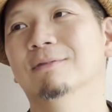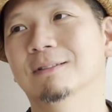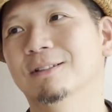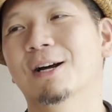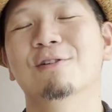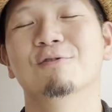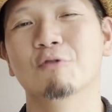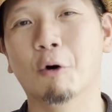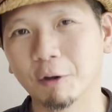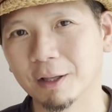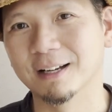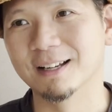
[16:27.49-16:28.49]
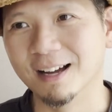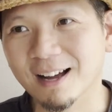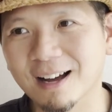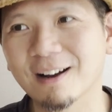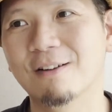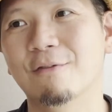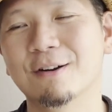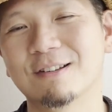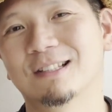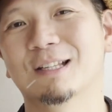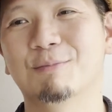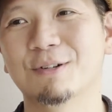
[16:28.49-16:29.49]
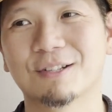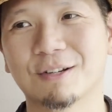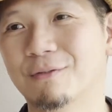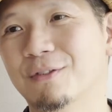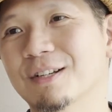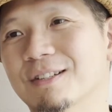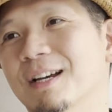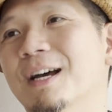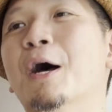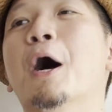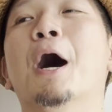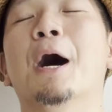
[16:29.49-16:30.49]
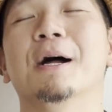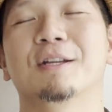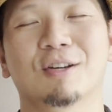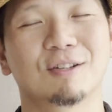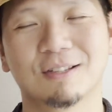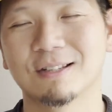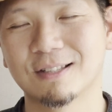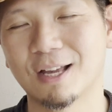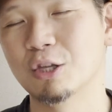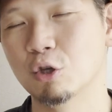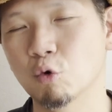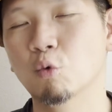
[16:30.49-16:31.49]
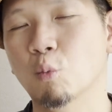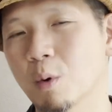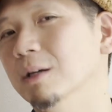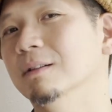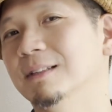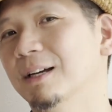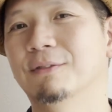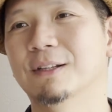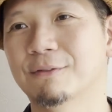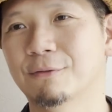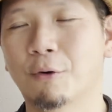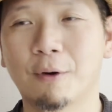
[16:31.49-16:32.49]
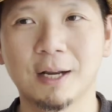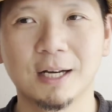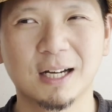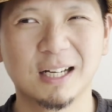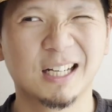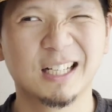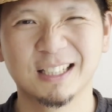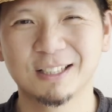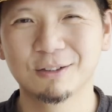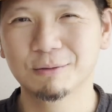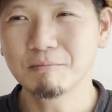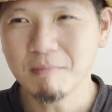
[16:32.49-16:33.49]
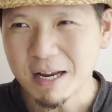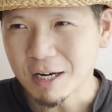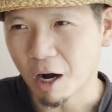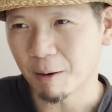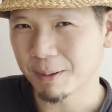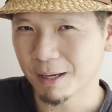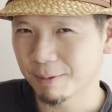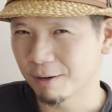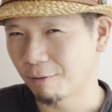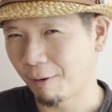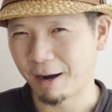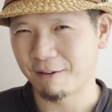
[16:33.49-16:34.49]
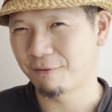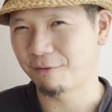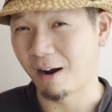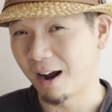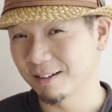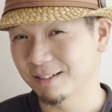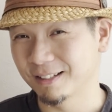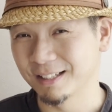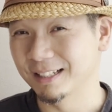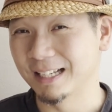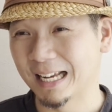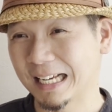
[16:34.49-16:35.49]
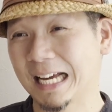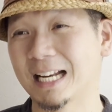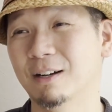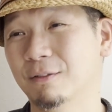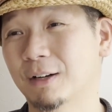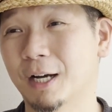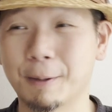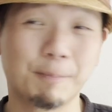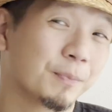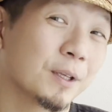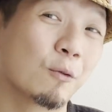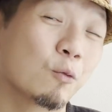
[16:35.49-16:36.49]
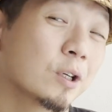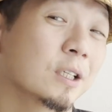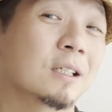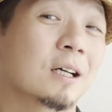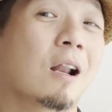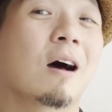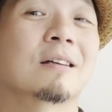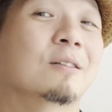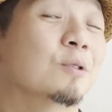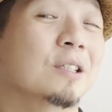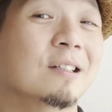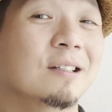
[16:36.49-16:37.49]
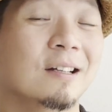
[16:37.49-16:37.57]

roll on a very slippery surface, chances that you will definitely fall, and you may not be able to run fast in that kind of wooden clogs, wooden